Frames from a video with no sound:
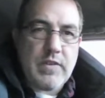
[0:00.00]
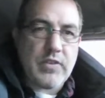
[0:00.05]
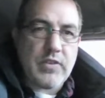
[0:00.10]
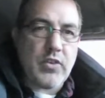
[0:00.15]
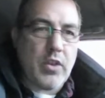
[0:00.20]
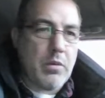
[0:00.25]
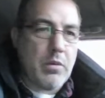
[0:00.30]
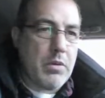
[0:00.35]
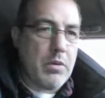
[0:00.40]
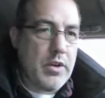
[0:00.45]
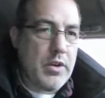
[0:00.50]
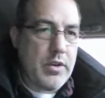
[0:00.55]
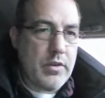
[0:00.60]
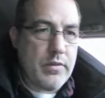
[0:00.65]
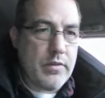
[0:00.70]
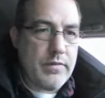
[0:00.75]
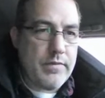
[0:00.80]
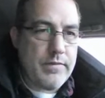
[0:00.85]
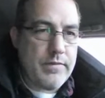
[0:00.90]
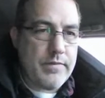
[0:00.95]
That's all I want to
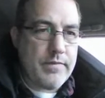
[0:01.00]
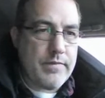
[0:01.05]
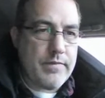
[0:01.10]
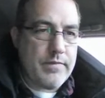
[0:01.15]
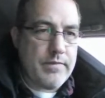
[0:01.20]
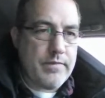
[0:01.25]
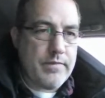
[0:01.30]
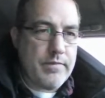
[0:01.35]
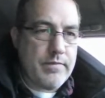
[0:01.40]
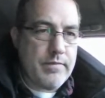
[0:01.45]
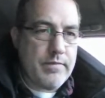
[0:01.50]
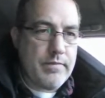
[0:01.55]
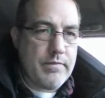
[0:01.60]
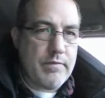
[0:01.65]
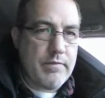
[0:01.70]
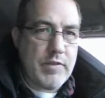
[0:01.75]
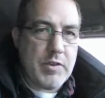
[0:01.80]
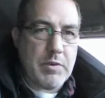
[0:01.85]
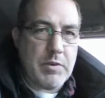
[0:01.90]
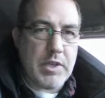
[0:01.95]
do.
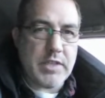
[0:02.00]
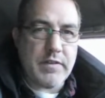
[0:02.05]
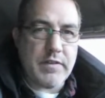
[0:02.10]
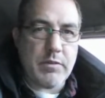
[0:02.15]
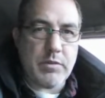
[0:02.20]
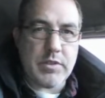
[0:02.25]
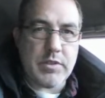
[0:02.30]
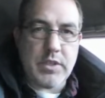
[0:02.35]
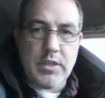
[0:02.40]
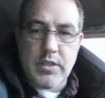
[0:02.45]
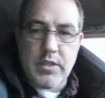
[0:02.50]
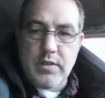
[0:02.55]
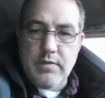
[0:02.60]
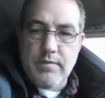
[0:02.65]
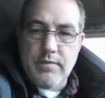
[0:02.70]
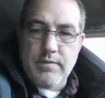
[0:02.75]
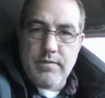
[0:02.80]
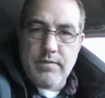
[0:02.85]
The rest of it was good.